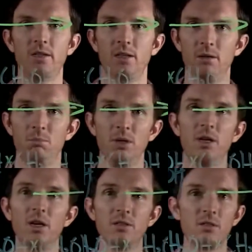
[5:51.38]
with hexane
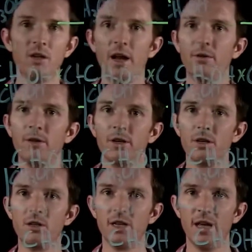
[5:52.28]
because there's not a really
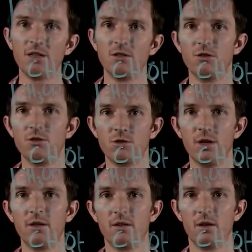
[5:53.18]
good connection or
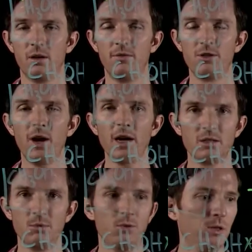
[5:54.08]
strength of
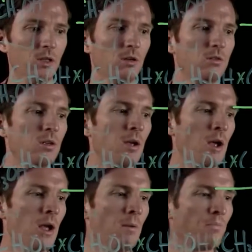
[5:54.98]
attraction between those.
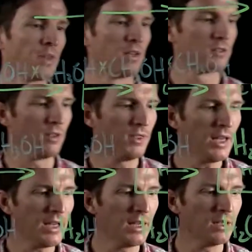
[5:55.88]
So
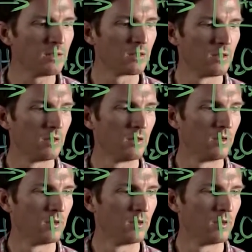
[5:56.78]
these